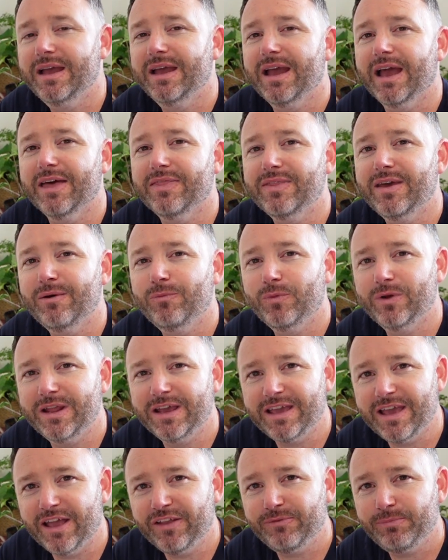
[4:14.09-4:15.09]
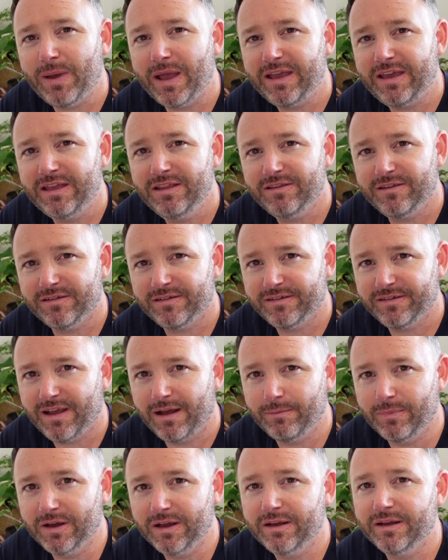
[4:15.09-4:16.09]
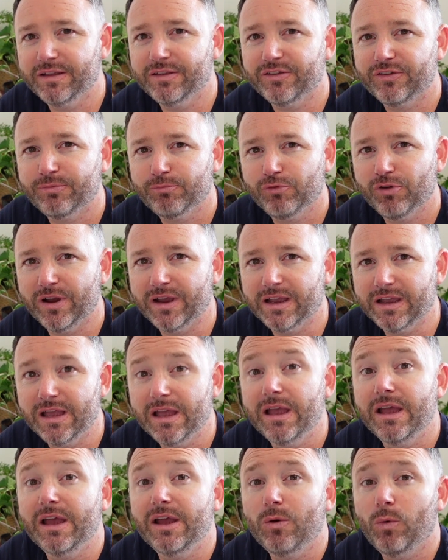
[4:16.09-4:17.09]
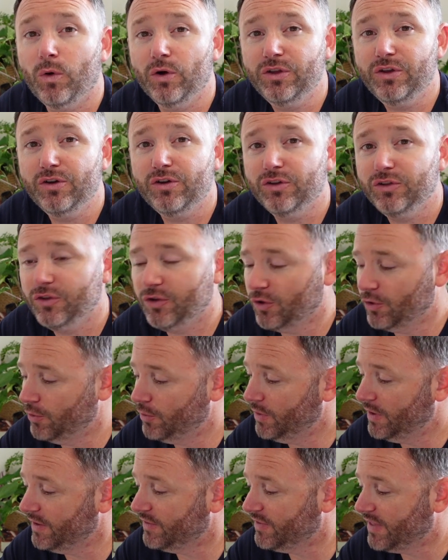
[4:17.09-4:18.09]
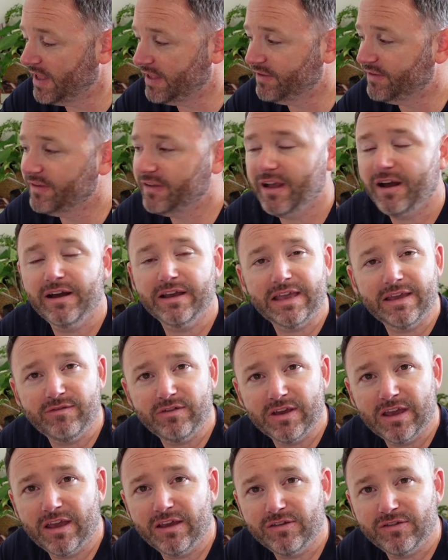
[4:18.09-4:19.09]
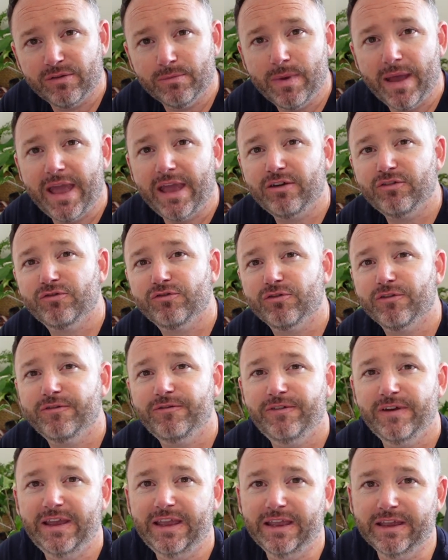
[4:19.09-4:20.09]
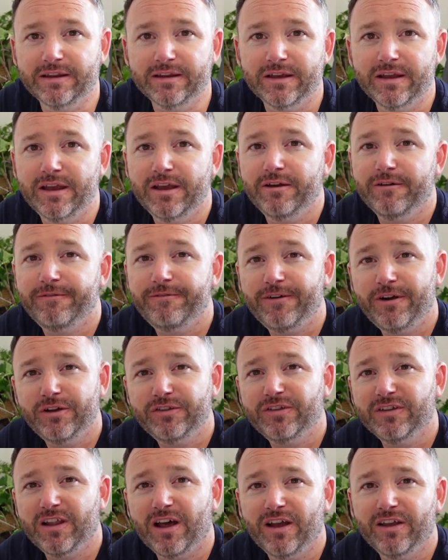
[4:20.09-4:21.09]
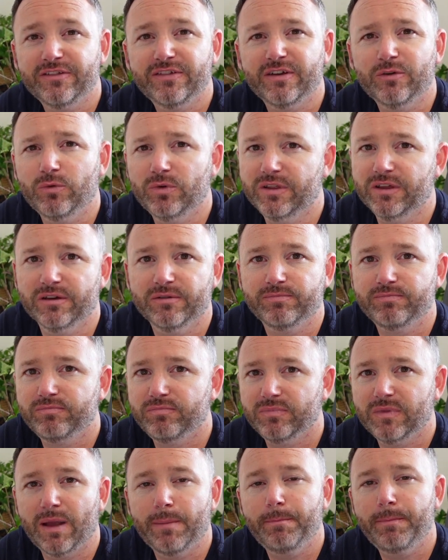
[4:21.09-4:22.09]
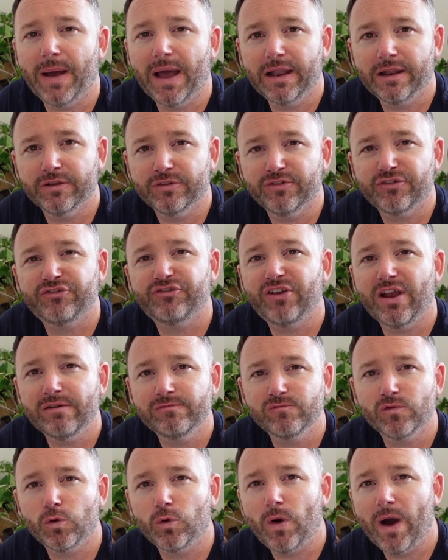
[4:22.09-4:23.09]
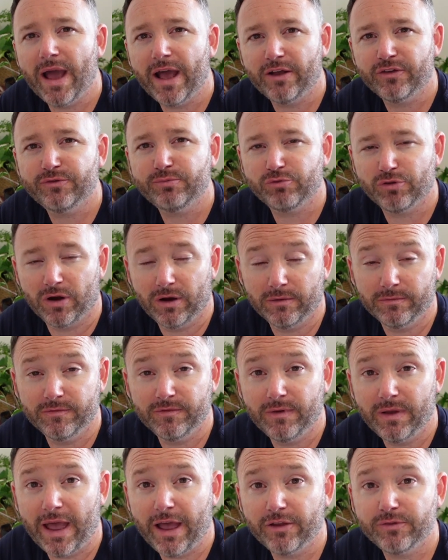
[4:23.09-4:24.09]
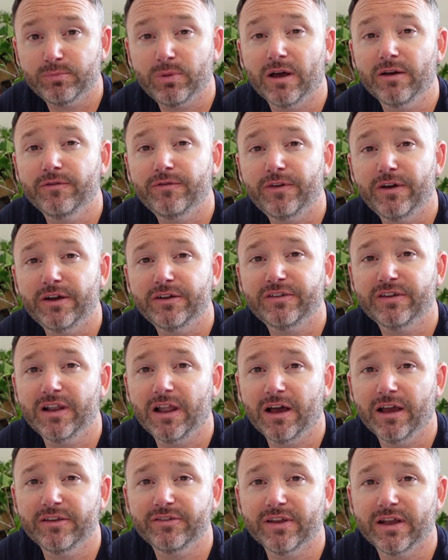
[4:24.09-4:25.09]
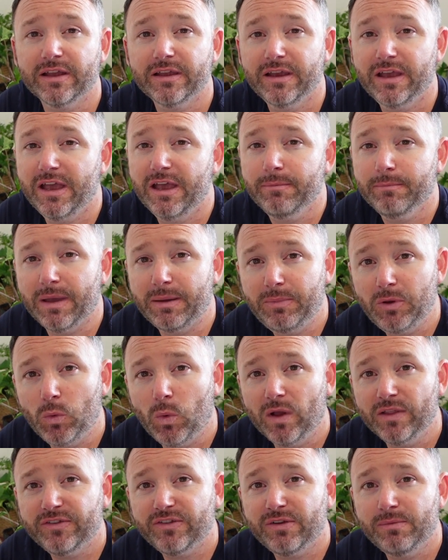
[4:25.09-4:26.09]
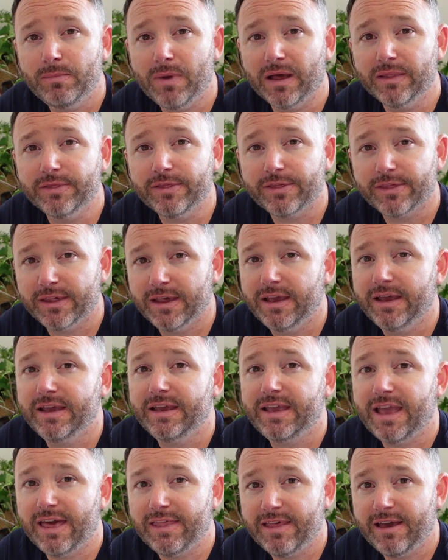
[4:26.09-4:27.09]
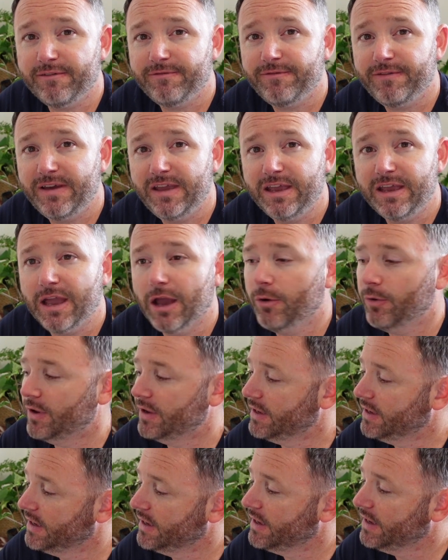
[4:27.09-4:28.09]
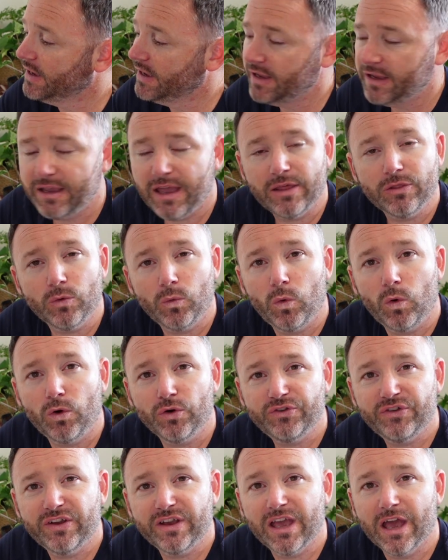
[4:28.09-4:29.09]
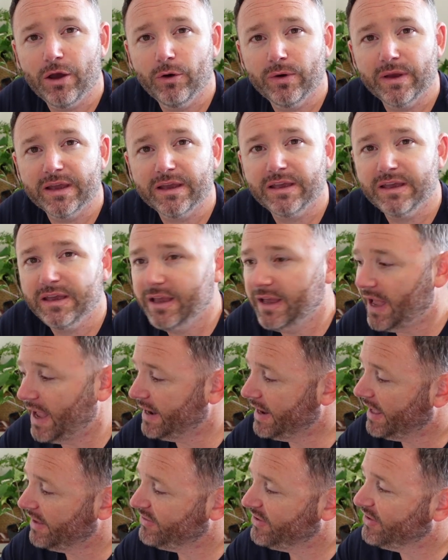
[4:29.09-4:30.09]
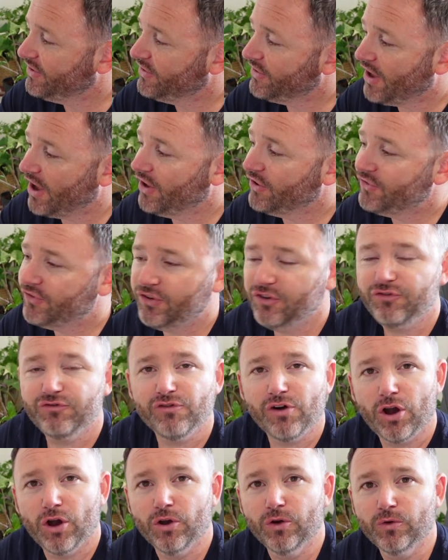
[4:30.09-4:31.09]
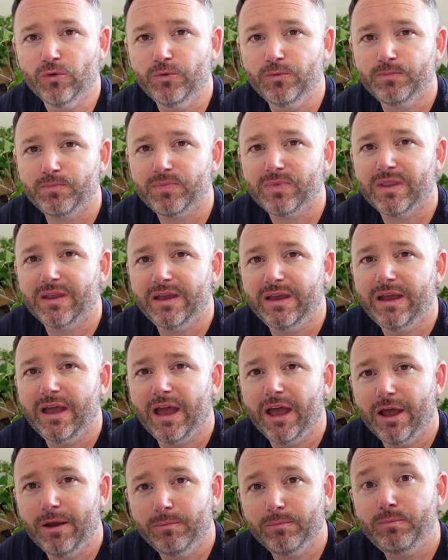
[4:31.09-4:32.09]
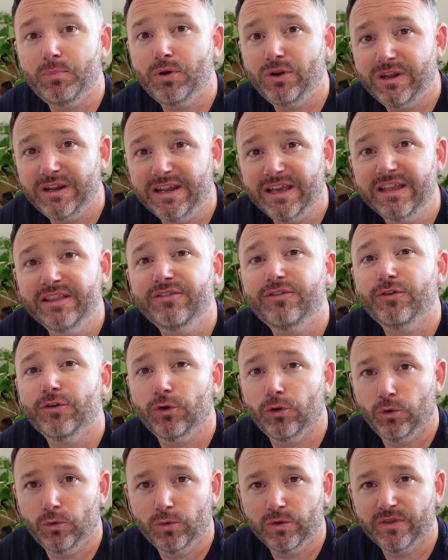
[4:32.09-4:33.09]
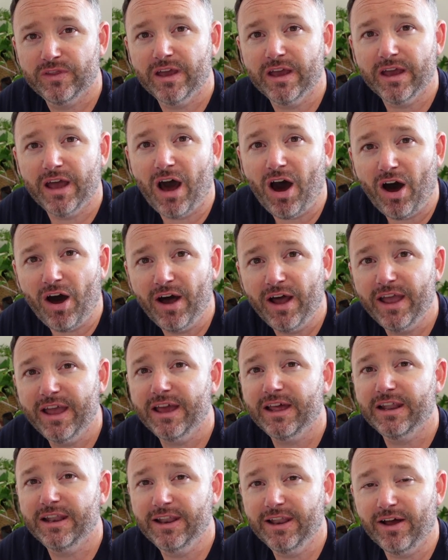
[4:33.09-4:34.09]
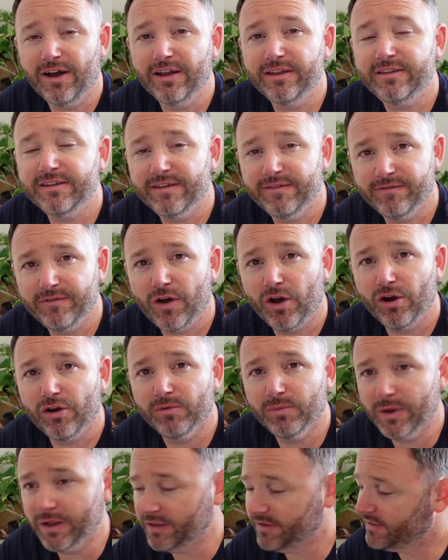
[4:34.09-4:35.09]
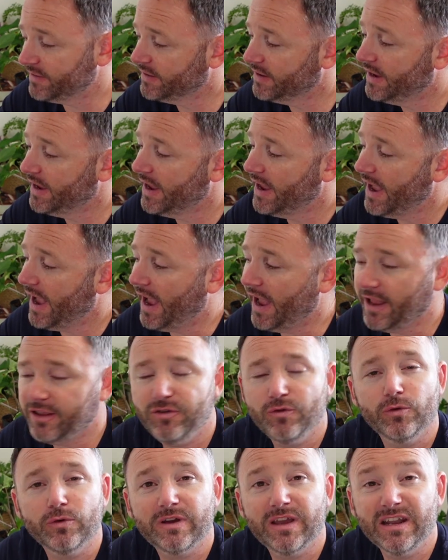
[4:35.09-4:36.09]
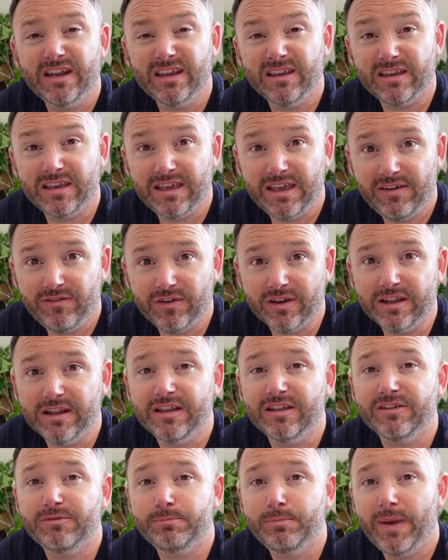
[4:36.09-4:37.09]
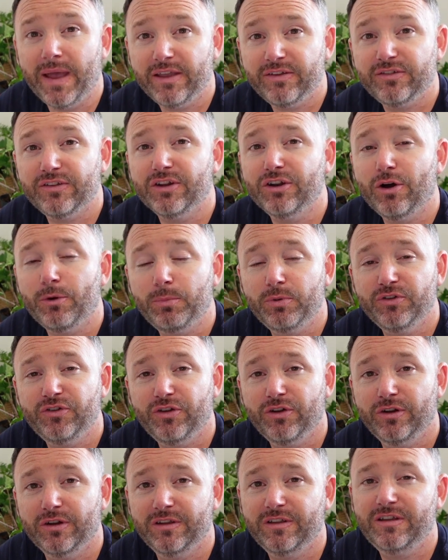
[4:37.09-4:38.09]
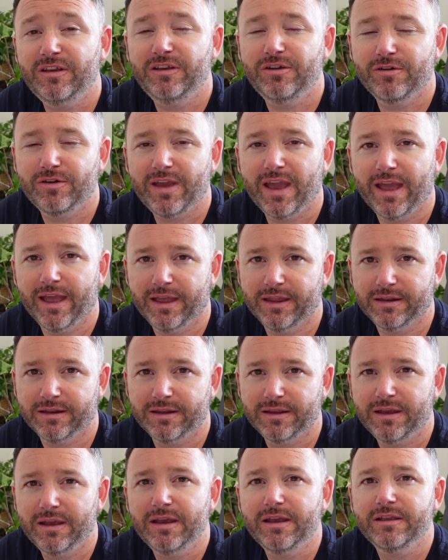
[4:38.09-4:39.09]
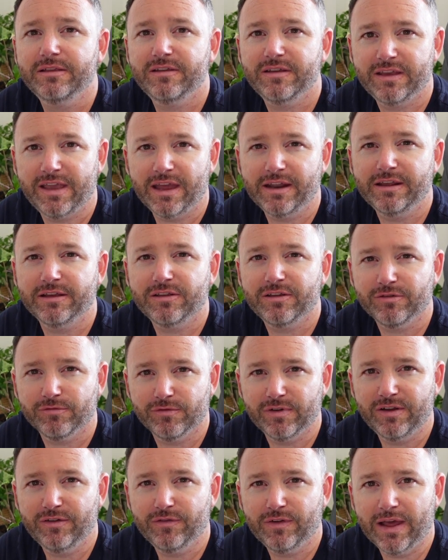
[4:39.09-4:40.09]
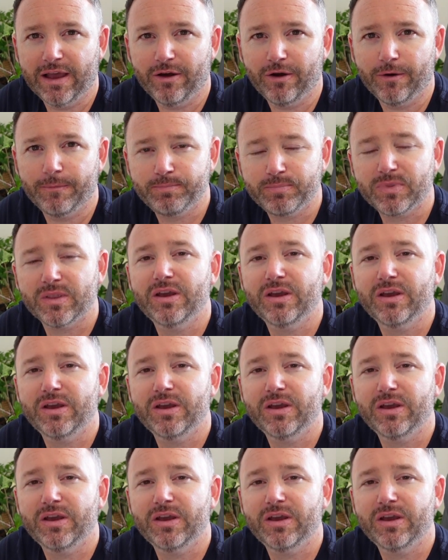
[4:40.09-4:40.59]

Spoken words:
And then when it gets back into summer and spring, what you can do is then start giving it some extra feed. Fertilize it with a balanced general houseplant fertilizer, maybe once a month. Get that feed going, get the water going, and as it starts to grow, put it into the higher light environment, and you're gonna give it as best an opportunity you can to get it to reflower.